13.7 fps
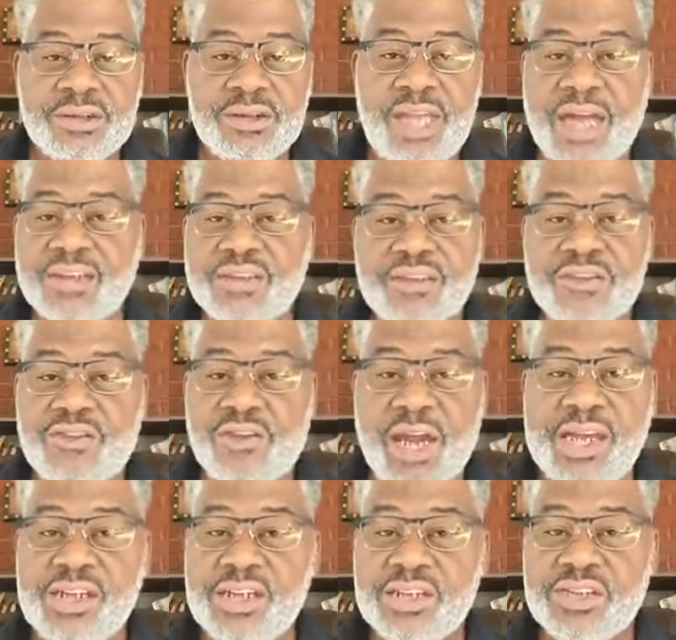That's the
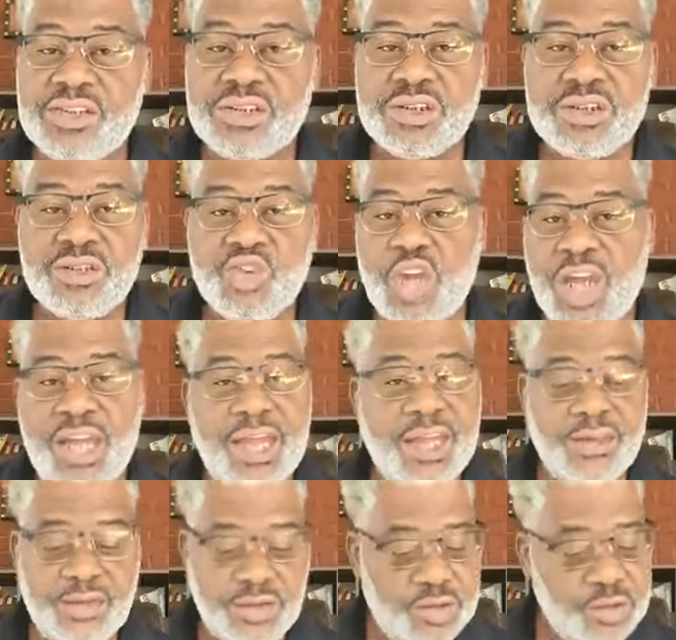greatest
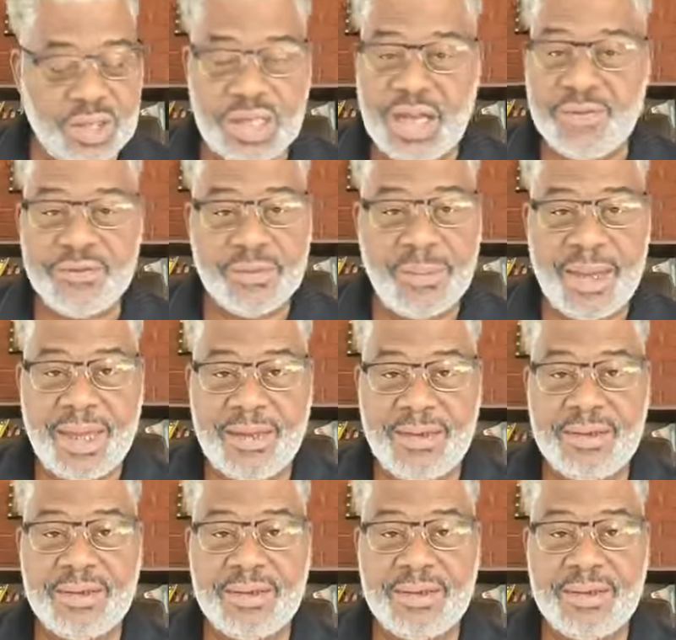change you could ever make.